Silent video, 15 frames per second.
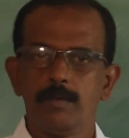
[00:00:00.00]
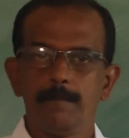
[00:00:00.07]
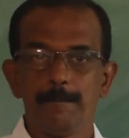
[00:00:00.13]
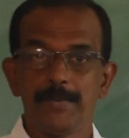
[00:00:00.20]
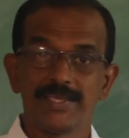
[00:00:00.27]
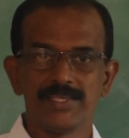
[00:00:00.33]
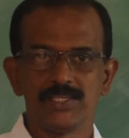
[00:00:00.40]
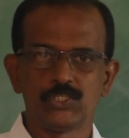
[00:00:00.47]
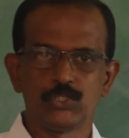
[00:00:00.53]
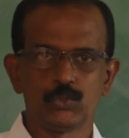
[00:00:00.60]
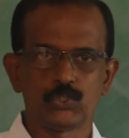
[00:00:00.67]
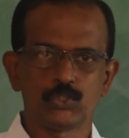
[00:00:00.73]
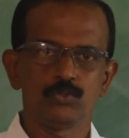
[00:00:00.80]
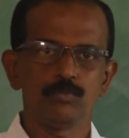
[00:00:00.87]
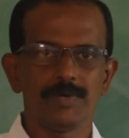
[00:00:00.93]
Peg is
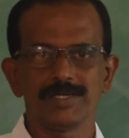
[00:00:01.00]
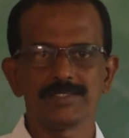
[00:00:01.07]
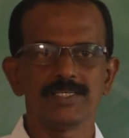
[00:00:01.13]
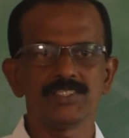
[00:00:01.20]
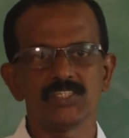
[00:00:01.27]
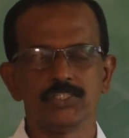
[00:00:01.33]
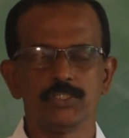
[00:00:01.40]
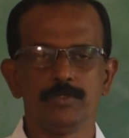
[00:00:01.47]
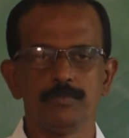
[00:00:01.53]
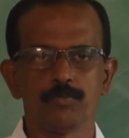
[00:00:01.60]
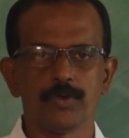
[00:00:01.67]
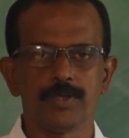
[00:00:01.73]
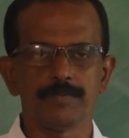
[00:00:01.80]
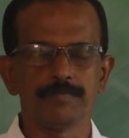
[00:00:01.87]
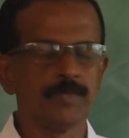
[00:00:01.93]
used to mark the station
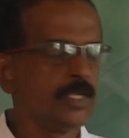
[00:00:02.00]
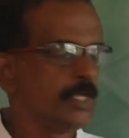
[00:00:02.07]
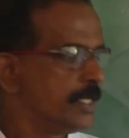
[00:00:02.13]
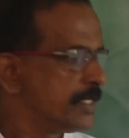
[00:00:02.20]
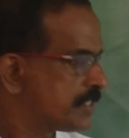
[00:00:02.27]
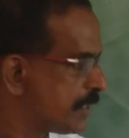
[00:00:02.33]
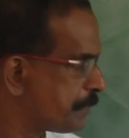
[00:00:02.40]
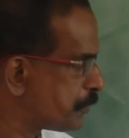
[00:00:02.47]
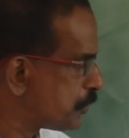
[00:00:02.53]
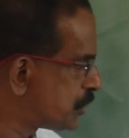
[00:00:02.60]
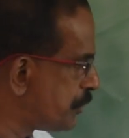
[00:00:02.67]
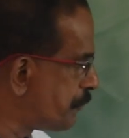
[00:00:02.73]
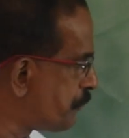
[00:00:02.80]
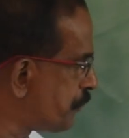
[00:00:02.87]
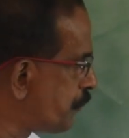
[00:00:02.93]
point. Suppose
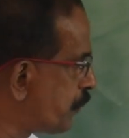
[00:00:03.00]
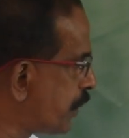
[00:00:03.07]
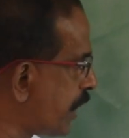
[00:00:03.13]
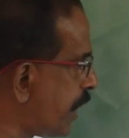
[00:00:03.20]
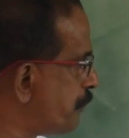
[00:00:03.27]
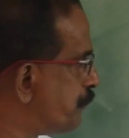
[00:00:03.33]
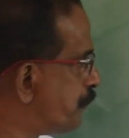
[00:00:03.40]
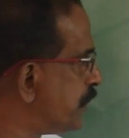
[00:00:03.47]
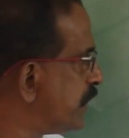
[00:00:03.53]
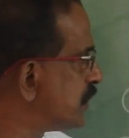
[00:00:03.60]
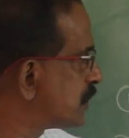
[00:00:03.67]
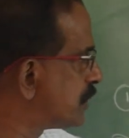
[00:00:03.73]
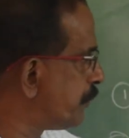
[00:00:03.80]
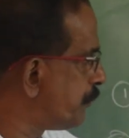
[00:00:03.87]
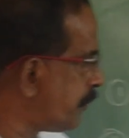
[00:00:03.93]
if you can
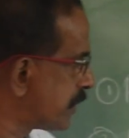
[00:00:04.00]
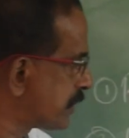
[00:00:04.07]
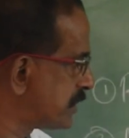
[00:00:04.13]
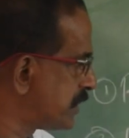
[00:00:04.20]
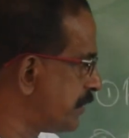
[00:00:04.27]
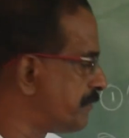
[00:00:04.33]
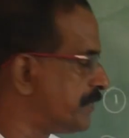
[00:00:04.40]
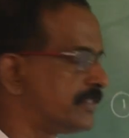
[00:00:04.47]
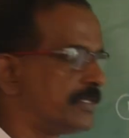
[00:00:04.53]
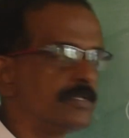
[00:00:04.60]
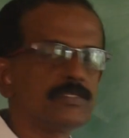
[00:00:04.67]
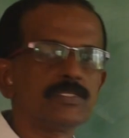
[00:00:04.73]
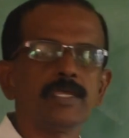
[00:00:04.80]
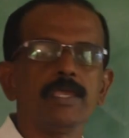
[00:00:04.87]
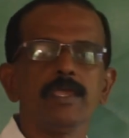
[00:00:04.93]
finish the work say within
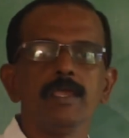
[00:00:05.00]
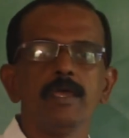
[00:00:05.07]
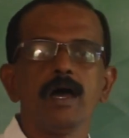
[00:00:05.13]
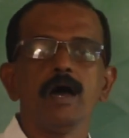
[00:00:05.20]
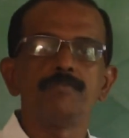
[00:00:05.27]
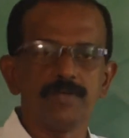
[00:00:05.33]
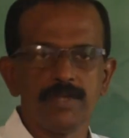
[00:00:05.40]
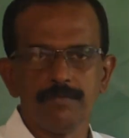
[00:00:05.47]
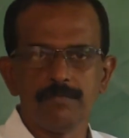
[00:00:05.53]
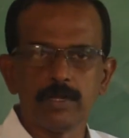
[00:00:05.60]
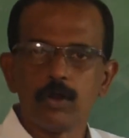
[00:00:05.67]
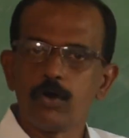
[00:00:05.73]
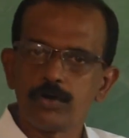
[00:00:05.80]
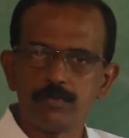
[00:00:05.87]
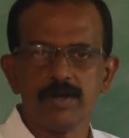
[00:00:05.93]
say half an hour
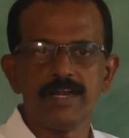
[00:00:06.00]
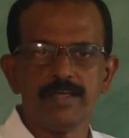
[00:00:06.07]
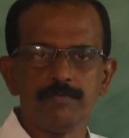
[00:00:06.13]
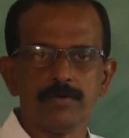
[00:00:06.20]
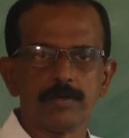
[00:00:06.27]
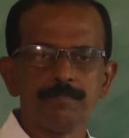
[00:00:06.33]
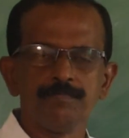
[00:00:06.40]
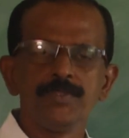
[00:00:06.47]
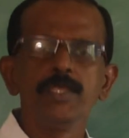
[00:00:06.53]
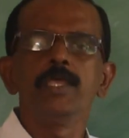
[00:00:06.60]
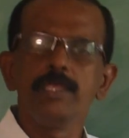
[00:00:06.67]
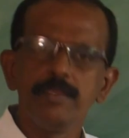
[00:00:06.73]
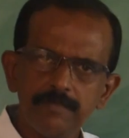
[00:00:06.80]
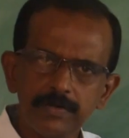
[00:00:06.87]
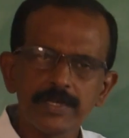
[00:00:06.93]
or 1 hour,
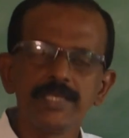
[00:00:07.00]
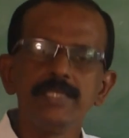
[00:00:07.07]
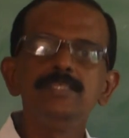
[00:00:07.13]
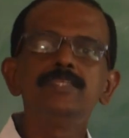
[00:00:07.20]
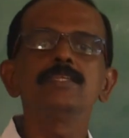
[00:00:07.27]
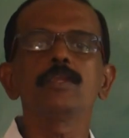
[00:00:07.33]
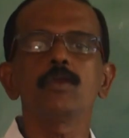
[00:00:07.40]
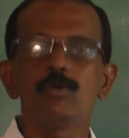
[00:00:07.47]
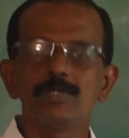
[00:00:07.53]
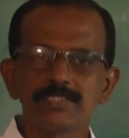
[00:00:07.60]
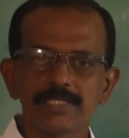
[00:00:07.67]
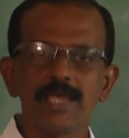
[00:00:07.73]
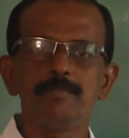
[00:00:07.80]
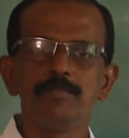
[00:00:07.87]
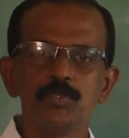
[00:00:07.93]
even ranging rods
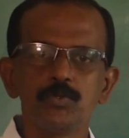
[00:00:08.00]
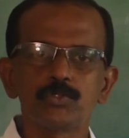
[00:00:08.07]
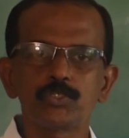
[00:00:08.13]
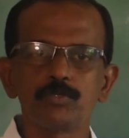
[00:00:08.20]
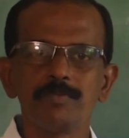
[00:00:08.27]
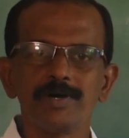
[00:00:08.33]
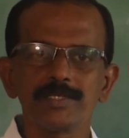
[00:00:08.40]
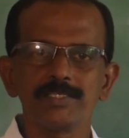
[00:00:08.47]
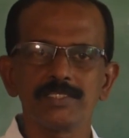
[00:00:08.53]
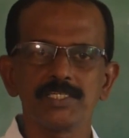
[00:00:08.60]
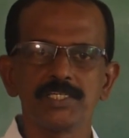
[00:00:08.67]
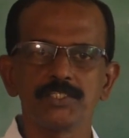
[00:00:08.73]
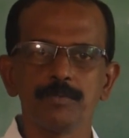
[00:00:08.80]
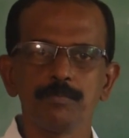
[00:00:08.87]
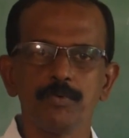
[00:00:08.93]
can be used to mark the
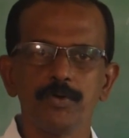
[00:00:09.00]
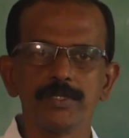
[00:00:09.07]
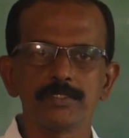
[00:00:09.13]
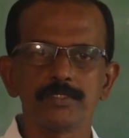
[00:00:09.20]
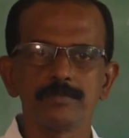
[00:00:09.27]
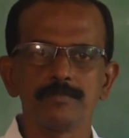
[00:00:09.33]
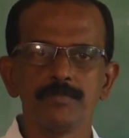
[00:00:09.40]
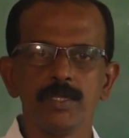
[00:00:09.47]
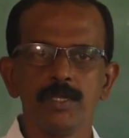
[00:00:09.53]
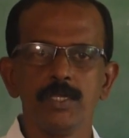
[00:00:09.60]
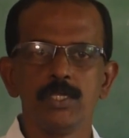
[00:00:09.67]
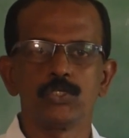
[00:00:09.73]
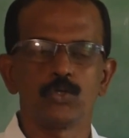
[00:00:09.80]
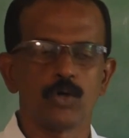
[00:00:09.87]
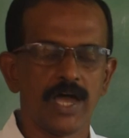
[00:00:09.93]
station points.
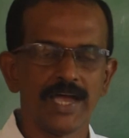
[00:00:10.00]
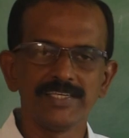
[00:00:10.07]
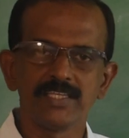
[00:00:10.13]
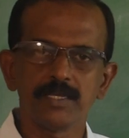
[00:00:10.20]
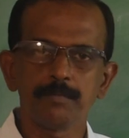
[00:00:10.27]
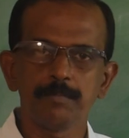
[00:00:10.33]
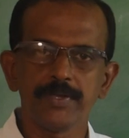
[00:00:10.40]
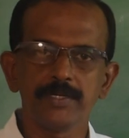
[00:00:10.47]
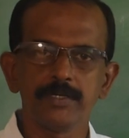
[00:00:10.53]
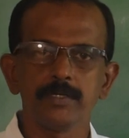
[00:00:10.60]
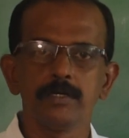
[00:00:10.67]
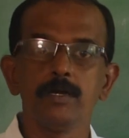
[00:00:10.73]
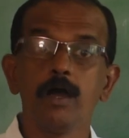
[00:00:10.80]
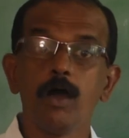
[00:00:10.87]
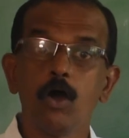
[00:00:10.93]
So, either peg
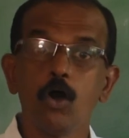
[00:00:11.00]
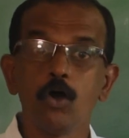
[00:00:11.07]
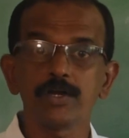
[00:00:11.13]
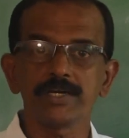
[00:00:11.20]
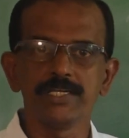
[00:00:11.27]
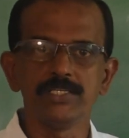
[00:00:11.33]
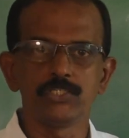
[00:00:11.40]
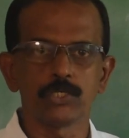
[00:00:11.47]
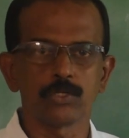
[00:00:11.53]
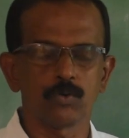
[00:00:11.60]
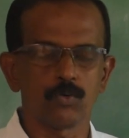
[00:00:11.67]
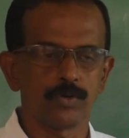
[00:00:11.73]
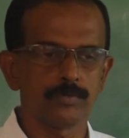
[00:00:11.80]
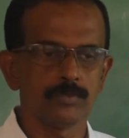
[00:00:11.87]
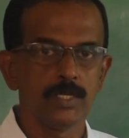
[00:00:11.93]
or ranging rod.